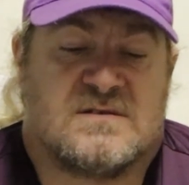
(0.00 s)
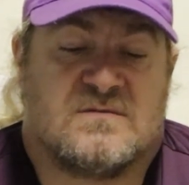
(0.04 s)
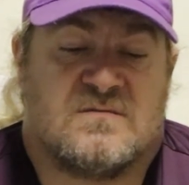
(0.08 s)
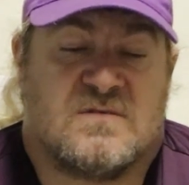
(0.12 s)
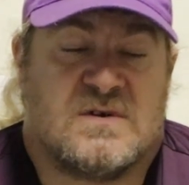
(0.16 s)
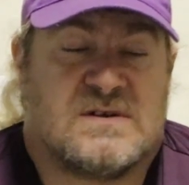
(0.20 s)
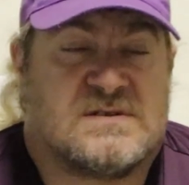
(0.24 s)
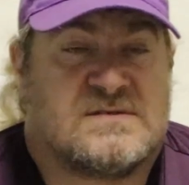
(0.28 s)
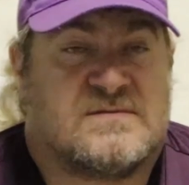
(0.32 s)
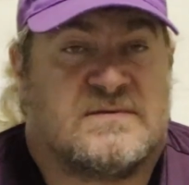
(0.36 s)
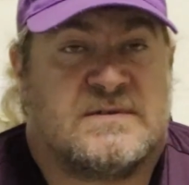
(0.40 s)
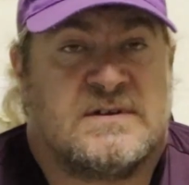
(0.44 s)
it
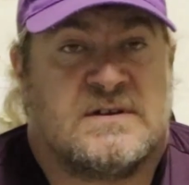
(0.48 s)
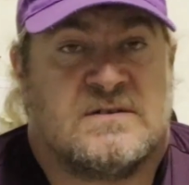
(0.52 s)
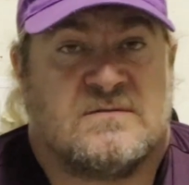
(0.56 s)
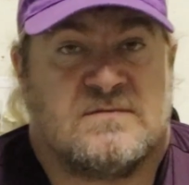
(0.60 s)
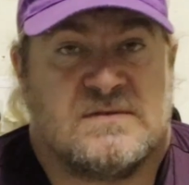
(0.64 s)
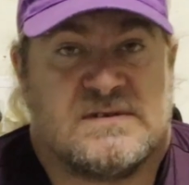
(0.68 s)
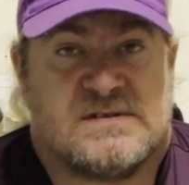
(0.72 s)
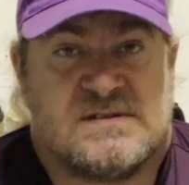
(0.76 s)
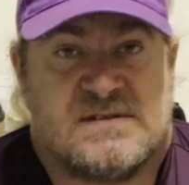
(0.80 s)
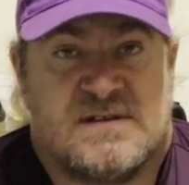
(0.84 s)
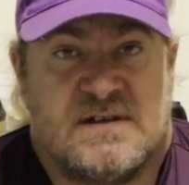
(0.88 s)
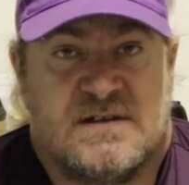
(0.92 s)
was when it
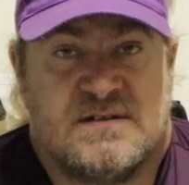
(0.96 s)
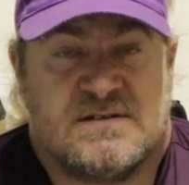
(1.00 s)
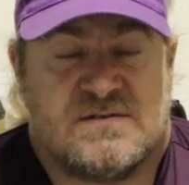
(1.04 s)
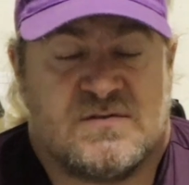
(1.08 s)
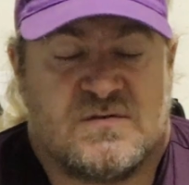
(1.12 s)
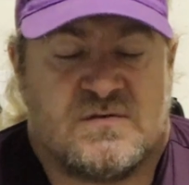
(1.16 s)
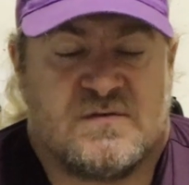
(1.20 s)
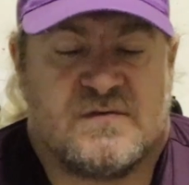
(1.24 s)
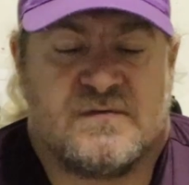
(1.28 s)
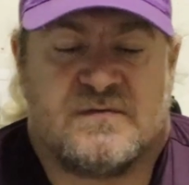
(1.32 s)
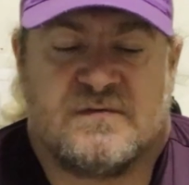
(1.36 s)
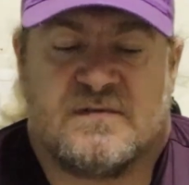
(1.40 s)
was sent
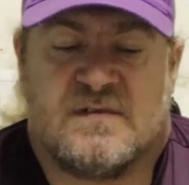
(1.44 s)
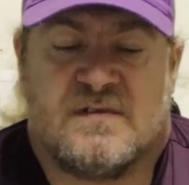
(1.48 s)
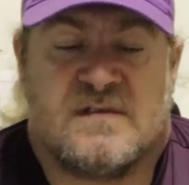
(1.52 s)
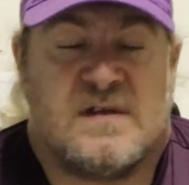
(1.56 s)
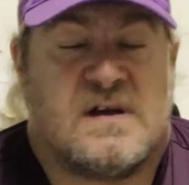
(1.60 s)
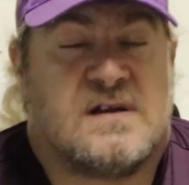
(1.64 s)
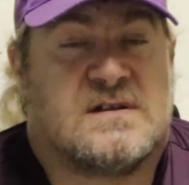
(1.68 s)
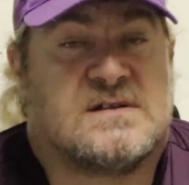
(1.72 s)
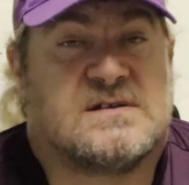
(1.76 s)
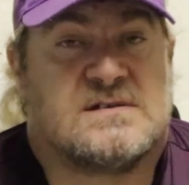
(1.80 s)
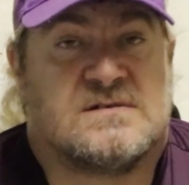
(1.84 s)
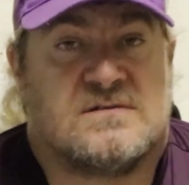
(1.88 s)
off, and
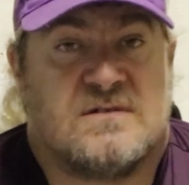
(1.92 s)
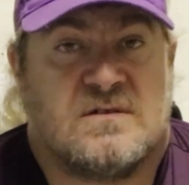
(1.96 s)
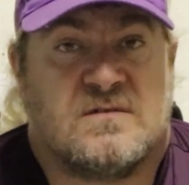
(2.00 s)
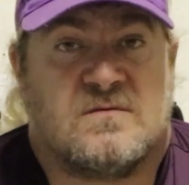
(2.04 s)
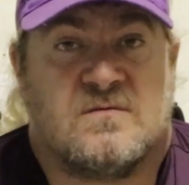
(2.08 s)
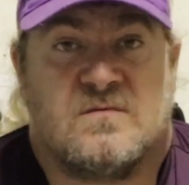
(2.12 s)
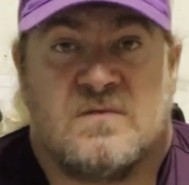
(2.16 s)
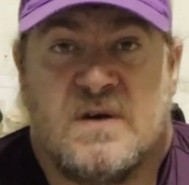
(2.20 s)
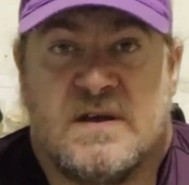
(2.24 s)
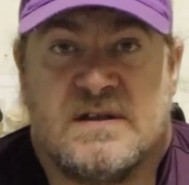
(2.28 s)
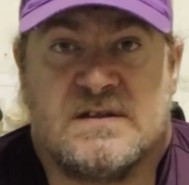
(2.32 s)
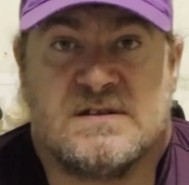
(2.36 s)
that is
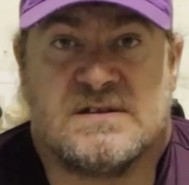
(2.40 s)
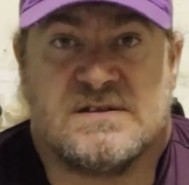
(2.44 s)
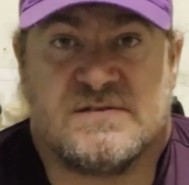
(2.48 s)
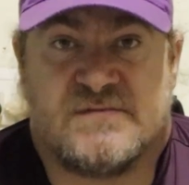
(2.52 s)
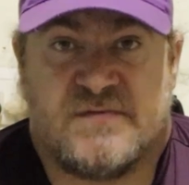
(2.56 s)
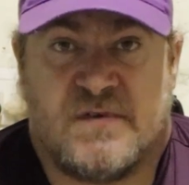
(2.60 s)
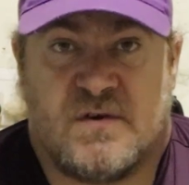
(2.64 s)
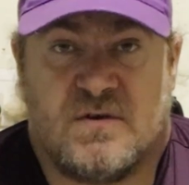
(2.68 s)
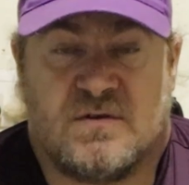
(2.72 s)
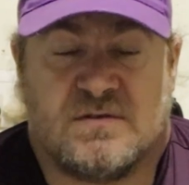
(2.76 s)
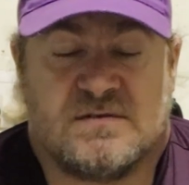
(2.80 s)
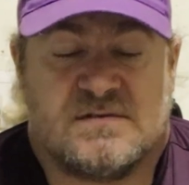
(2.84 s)
not Wayne's
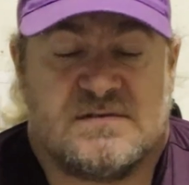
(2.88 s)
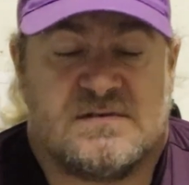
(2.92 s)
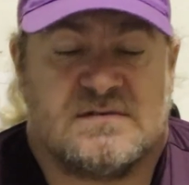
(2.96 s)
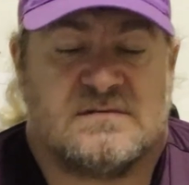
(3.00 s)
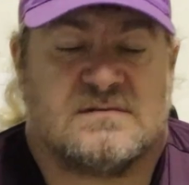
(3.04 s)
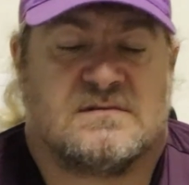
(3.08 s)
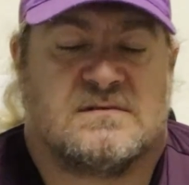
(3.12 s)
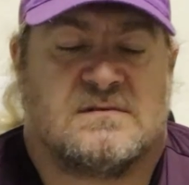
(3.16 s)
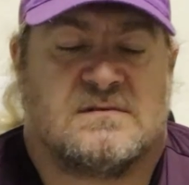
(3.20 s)
fault.